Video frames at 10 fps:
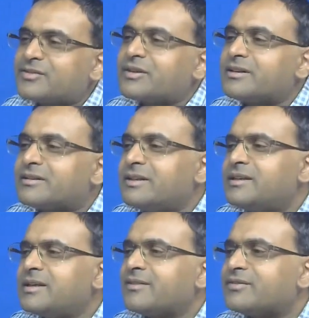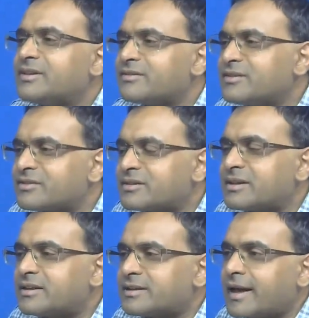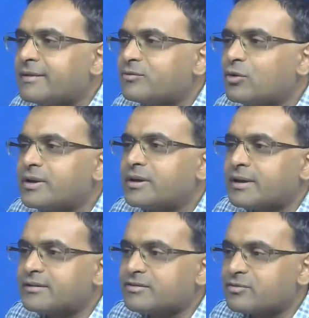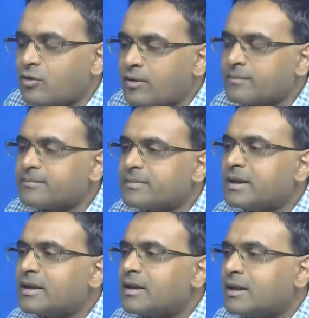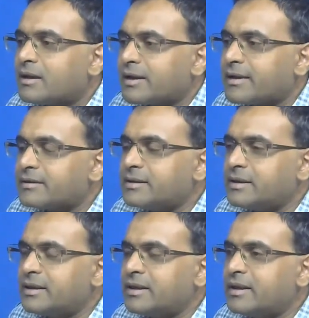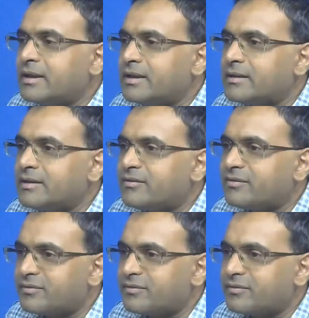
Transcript: discrete DTFT is discrete time Fourier transform, right? The